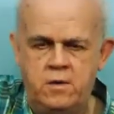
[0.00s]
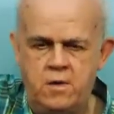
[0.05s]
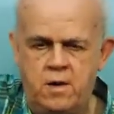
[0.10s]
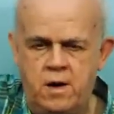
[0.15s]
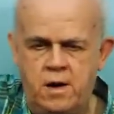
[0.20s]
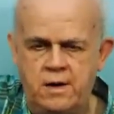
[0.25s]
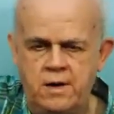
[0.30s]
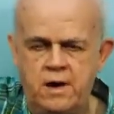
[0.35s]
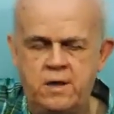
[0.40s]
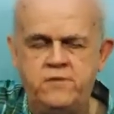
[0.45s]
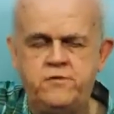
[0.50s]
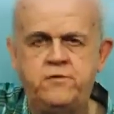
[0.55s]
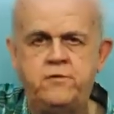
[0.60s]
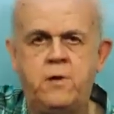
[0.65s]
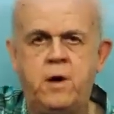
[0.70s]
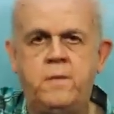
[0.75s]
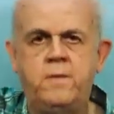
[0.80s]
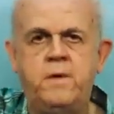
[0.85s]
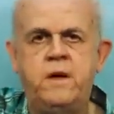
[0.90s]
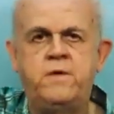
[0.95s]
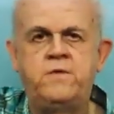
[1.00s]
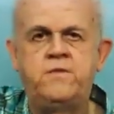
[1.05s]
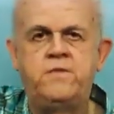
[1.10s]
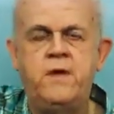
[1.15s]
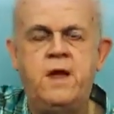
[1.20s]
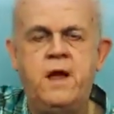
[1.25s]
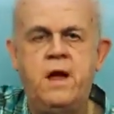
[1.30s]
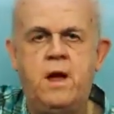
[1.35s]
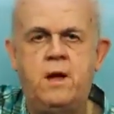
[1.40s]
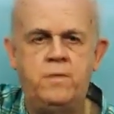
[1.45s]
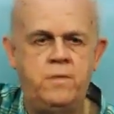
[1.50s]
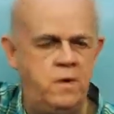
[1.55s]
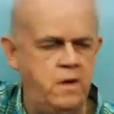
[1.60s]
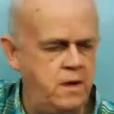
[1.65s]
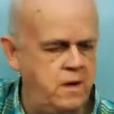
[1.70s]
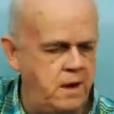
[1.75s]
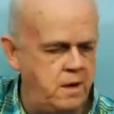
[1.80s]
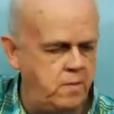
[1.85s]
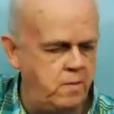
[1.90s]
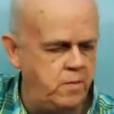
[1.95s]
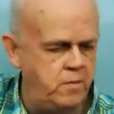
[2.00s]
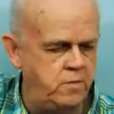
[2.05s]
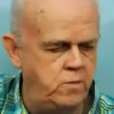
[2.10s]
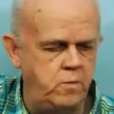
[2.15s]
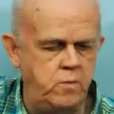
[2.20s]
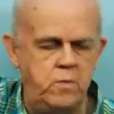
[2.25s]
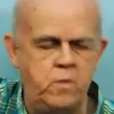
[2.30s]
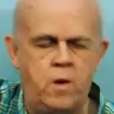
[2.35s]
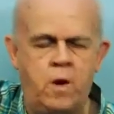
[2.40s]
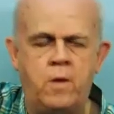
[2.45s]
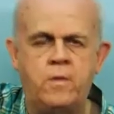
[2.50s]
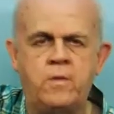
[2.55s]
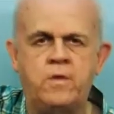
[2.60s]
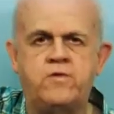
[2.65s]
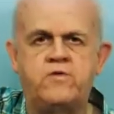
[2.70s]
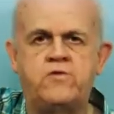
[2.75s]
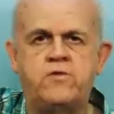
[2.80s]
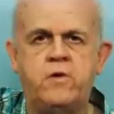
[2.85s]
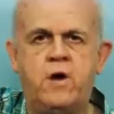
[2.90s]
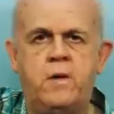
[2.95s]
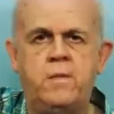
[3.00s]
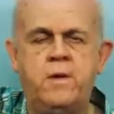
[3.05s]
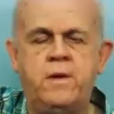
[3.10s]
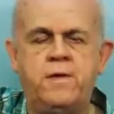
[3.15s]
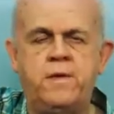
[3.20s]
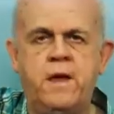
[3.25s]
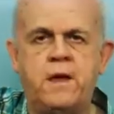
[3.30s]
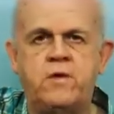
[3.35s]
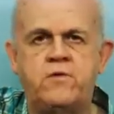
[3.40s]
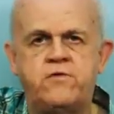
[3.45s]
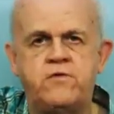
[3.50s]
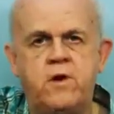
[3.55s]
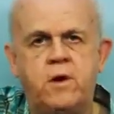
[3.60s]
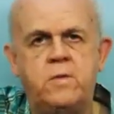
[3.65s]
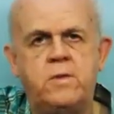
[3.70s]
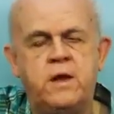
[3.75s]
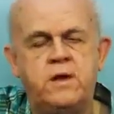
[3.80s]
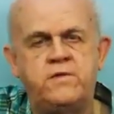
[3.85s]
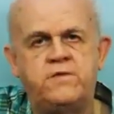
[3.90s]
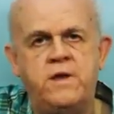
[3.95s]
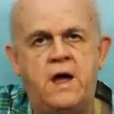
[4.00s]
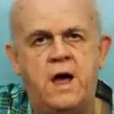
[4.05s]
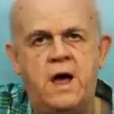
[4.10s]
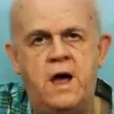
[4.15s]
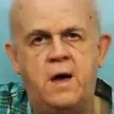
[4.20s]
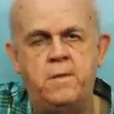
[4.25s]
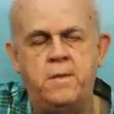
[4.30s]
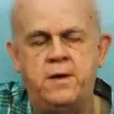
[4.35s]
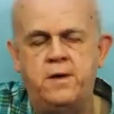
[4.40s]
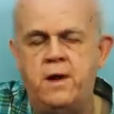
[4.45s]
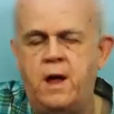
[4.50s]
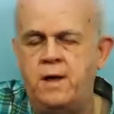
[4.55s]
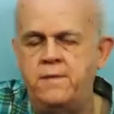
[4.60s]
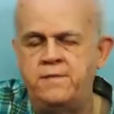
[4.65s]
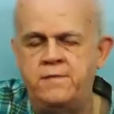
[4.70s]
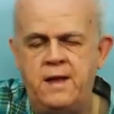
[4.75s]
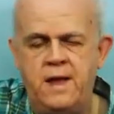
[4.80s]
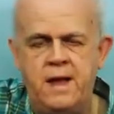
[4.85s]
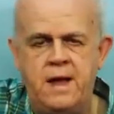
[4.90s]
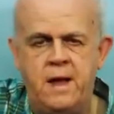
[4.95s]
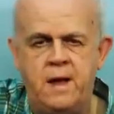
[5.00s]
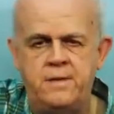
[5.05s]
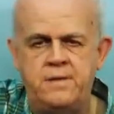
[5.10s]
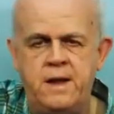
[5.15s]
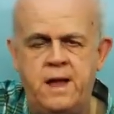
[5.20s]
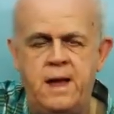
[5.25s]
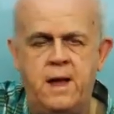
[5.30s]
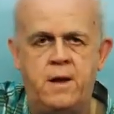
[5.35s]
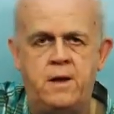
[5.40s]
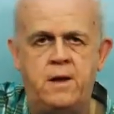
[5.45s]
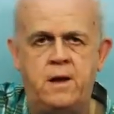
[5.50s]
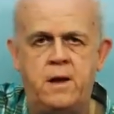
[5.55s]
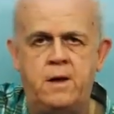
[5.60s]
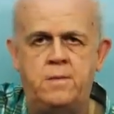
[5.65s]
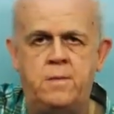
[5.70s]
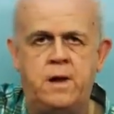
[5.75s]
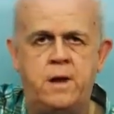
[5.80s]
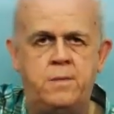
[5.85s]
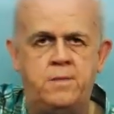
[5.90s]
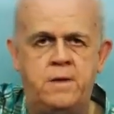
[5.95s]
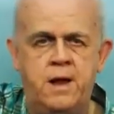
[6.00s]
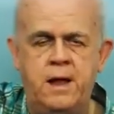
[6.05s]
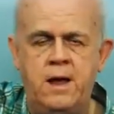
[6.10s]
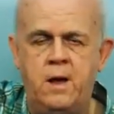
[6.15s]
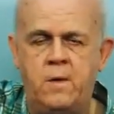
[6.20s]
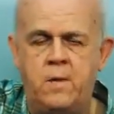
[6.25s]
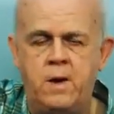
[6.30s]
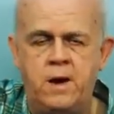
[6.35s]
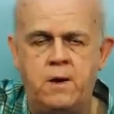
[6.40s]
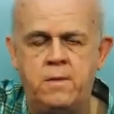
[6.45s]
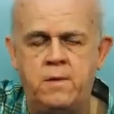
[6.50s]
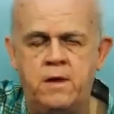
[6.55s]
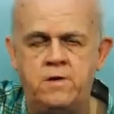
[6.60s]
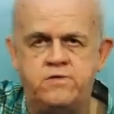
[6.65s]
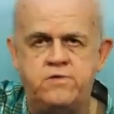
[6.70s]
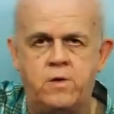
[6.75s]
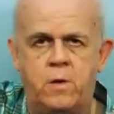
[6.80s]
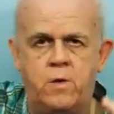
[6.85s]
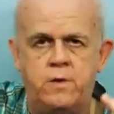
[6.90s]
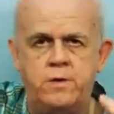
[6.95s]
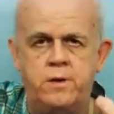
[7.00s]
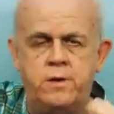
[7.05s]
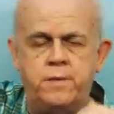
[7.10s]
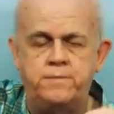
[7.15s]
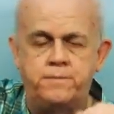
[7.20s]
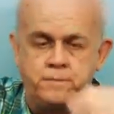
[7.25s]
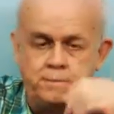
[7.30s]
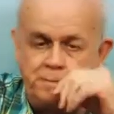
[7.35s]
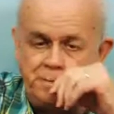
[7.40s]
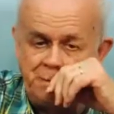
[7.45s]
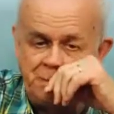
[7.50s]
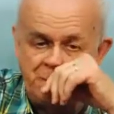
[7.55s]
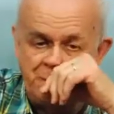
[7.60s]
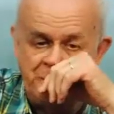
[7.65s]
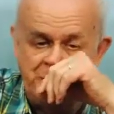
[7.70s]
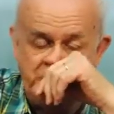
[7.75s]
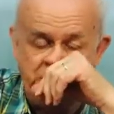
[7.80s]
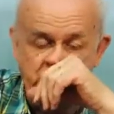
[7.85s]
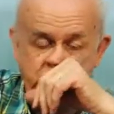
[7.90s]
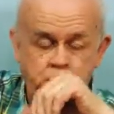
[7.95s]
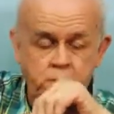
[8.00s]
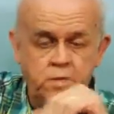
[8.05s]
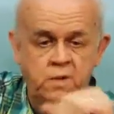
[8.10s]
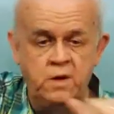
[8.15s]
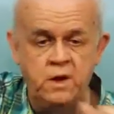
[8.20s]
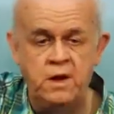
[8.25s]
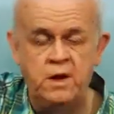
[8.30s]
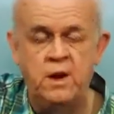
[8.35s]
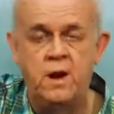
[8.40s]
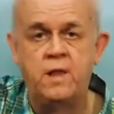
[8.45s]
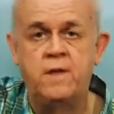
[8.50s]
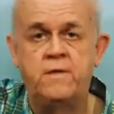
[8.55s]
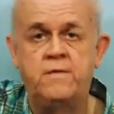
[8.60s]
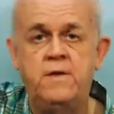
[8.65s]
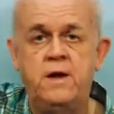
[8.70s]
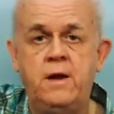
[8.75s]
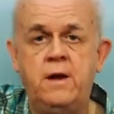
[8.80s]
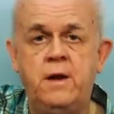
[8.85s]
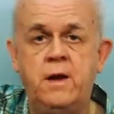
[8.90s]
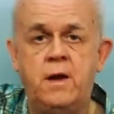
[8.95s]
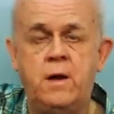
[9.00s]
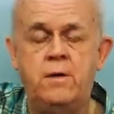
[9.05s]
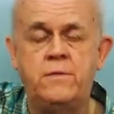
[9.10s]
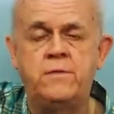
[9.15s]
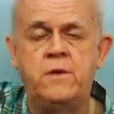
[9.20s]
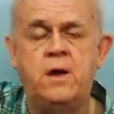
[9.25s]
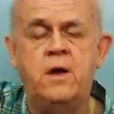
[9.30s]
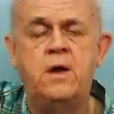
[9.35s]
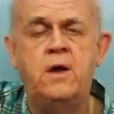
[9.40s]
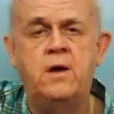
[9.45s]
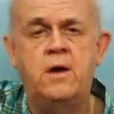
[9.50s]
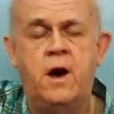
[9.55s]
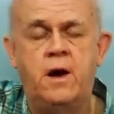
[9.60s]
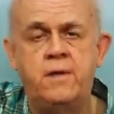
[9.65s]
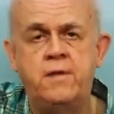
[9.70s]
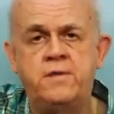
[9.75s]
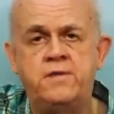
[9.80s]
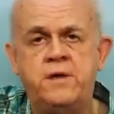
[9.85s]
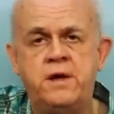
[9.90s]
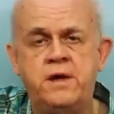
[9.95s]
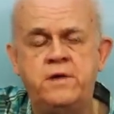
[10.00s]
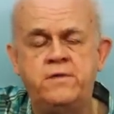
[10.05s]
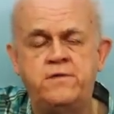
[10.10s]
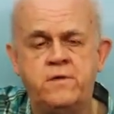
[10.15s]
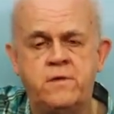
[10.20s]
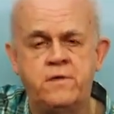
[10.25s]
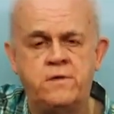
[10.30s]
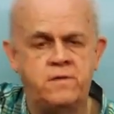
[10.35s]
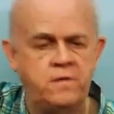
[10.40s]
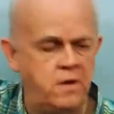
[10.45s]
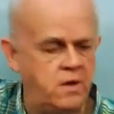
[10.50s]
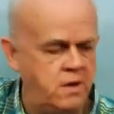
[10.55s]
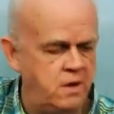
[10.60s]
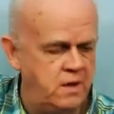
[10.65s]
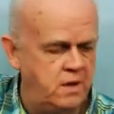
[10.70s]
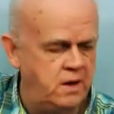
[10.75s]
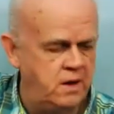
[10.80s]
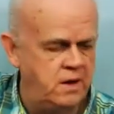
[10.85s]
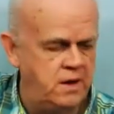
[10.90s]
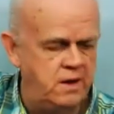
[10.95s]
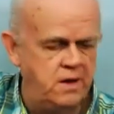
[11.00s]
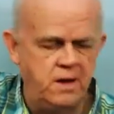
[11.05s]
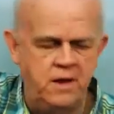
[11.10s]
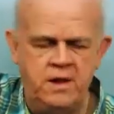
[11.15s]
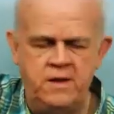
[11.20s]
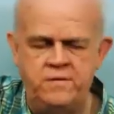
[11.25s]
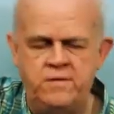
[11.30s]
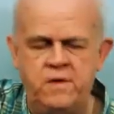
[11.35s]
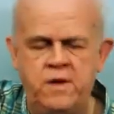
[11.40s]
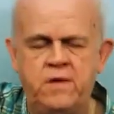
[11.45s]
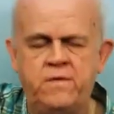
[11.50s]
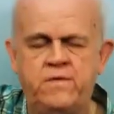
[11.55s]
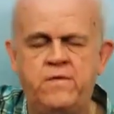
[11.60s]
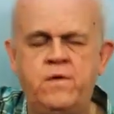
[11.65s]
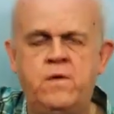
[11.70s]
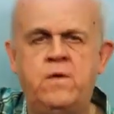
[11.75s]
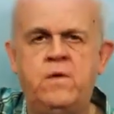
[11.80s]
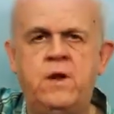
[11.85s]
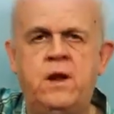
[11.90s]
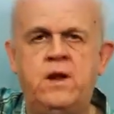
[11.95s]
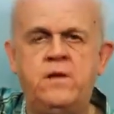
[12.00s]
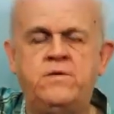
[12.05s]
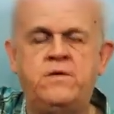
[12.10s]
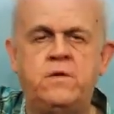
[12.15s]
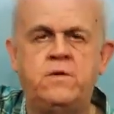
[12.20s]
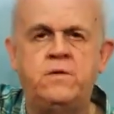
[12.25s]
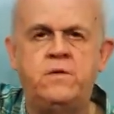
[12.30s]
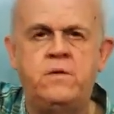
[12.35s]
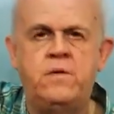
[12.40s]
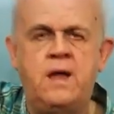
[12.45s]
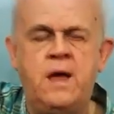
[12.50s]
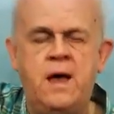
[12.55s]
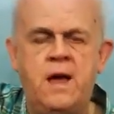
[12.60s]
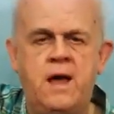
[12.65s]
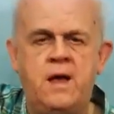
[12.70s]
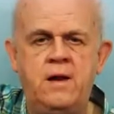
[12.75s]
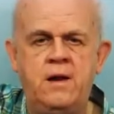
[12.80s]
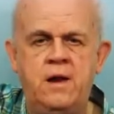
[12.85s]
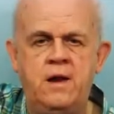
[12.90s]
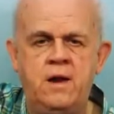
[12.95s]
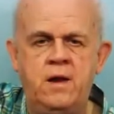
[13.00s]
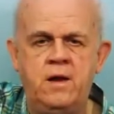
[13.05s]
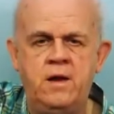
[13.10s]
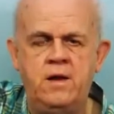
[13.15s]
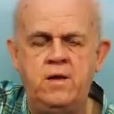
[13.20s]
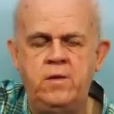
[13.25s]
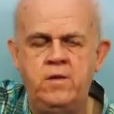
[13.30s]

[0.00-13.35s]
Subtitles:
Alright, let's strum this now. And on the strumming, think of strumming as timing. Not down, down, up, down, whatever they're showing you in other videos, other teachers. If you listen to that and